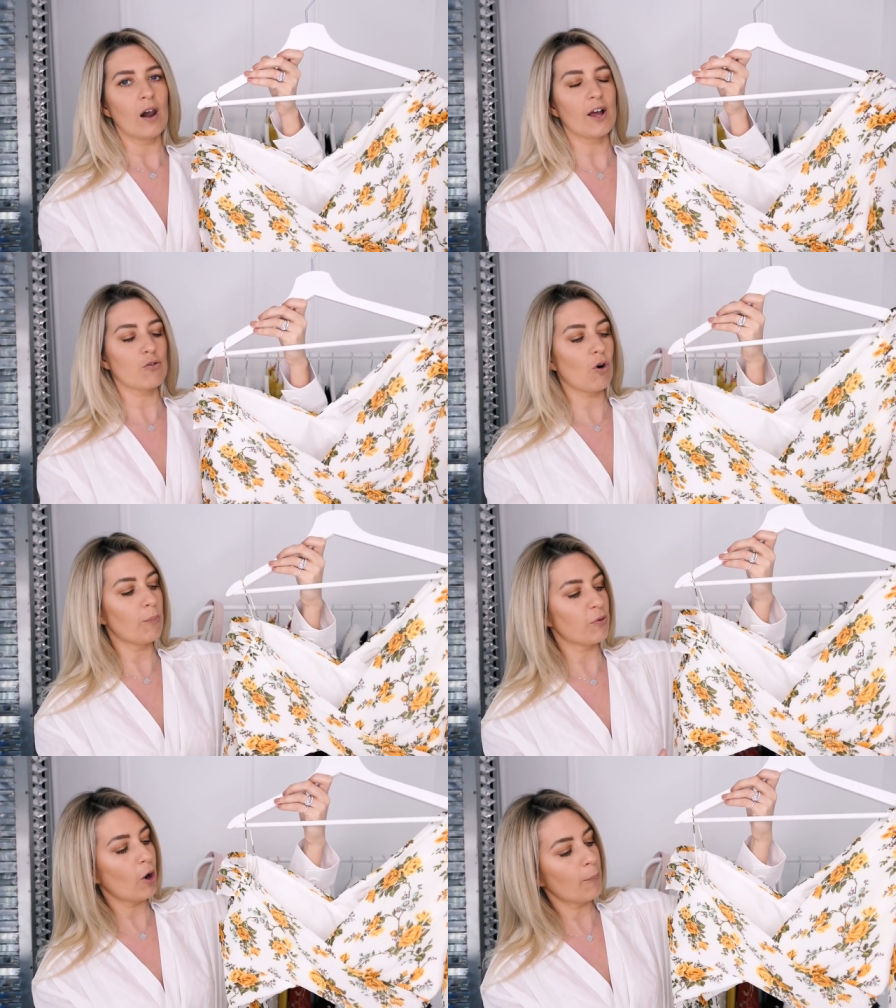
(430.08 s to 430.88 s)
like
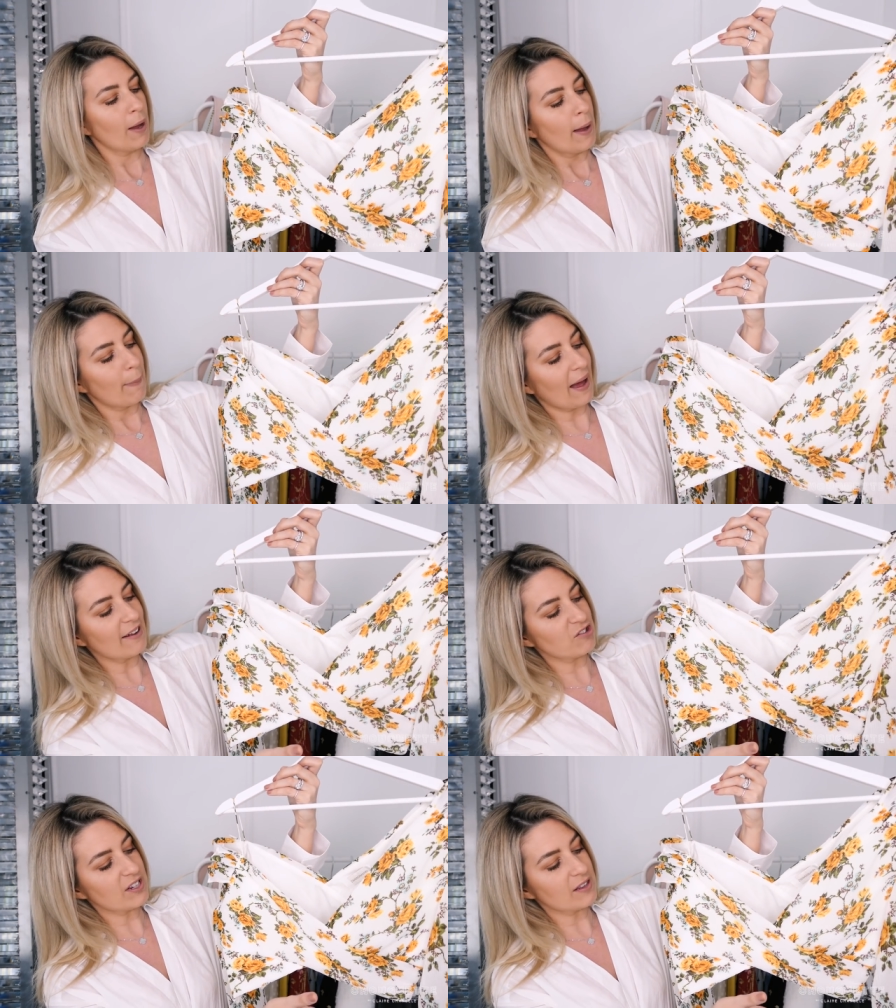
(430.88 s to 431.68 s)
crop top. But
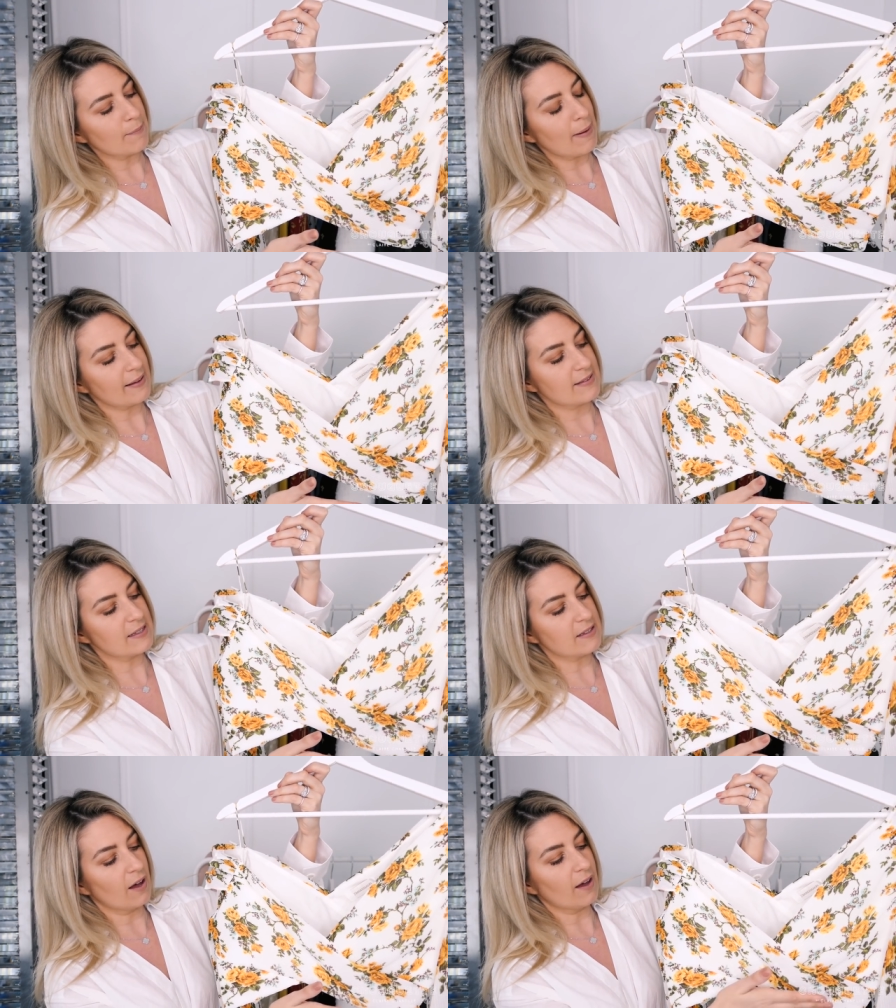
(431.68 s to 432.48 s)
actually the
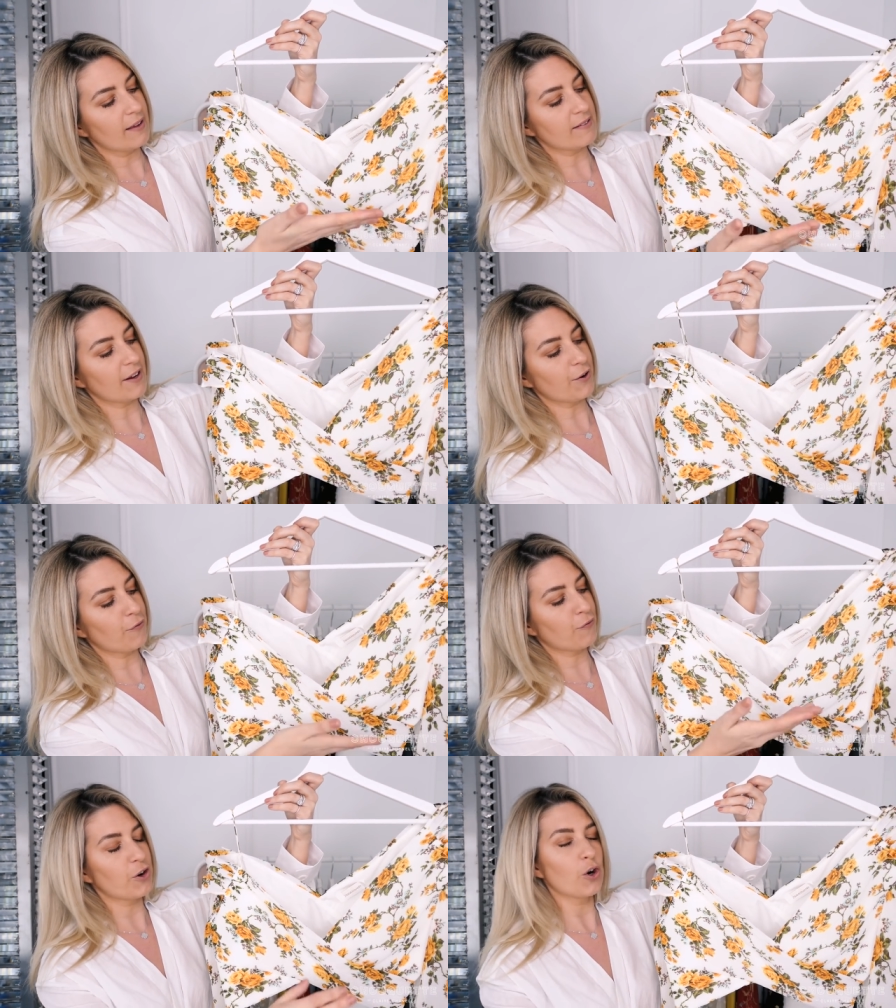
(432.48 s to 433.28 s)
maxi skirt is like a
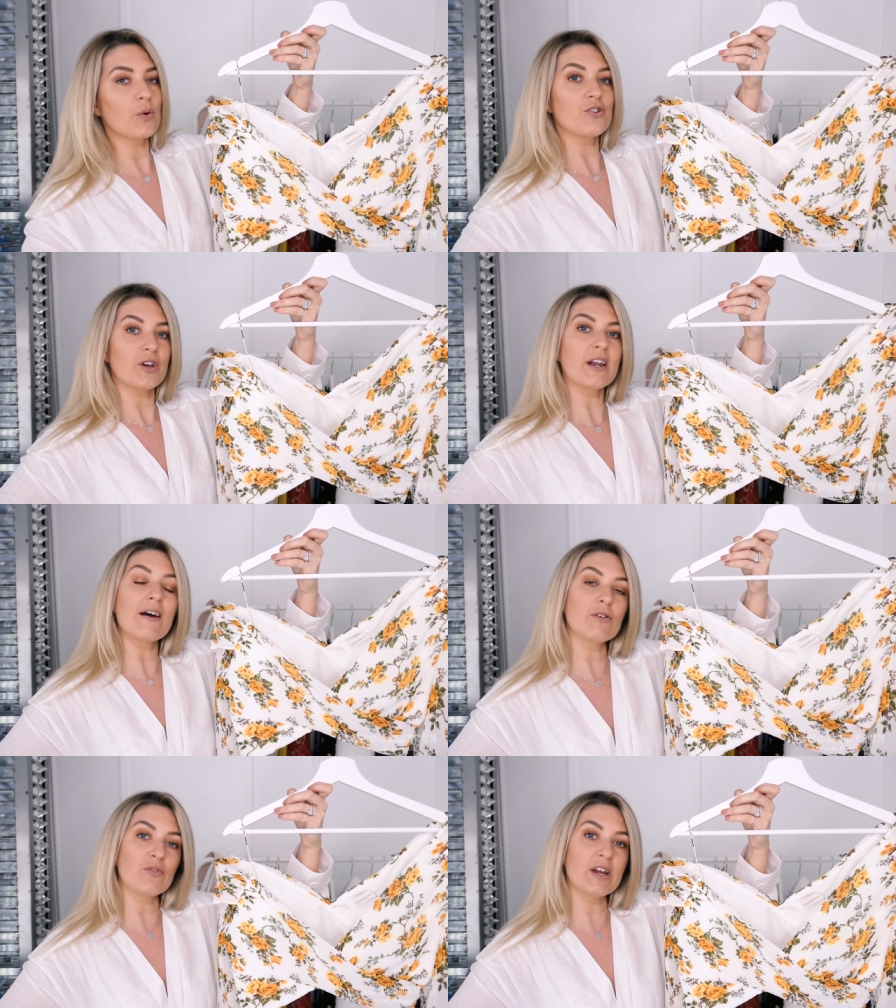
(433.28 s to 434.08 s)
frill and you can
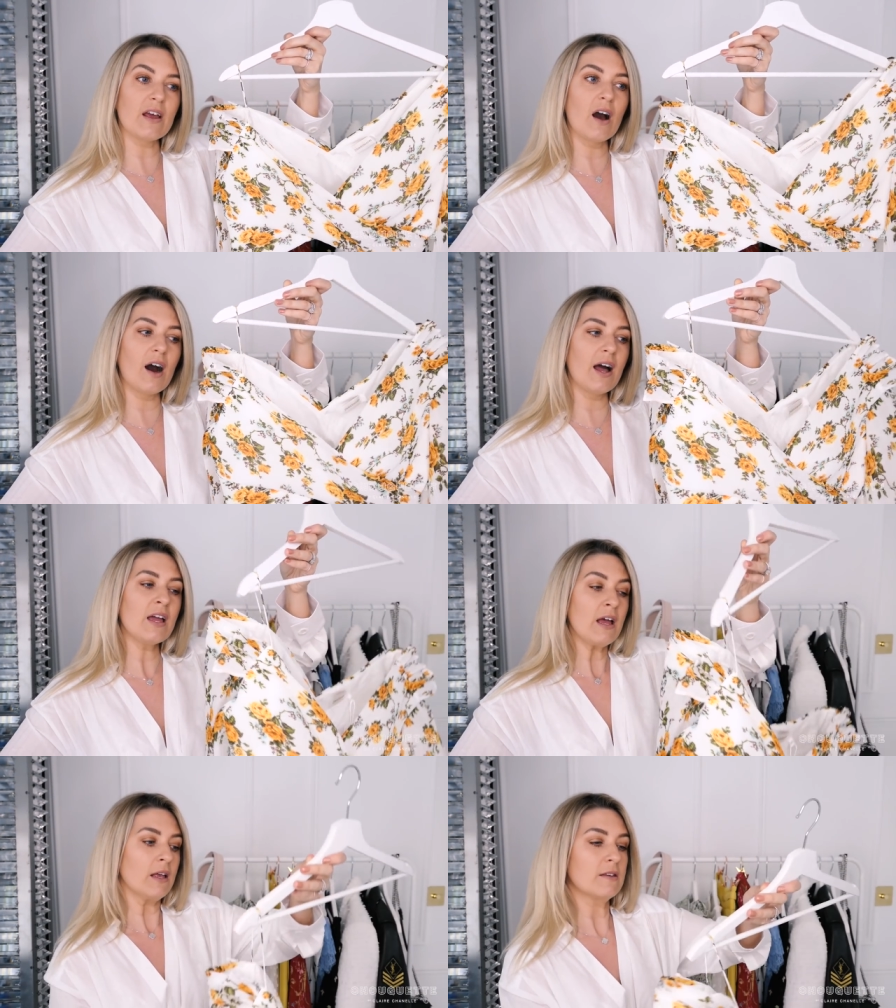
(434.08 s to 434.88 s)
have it really high.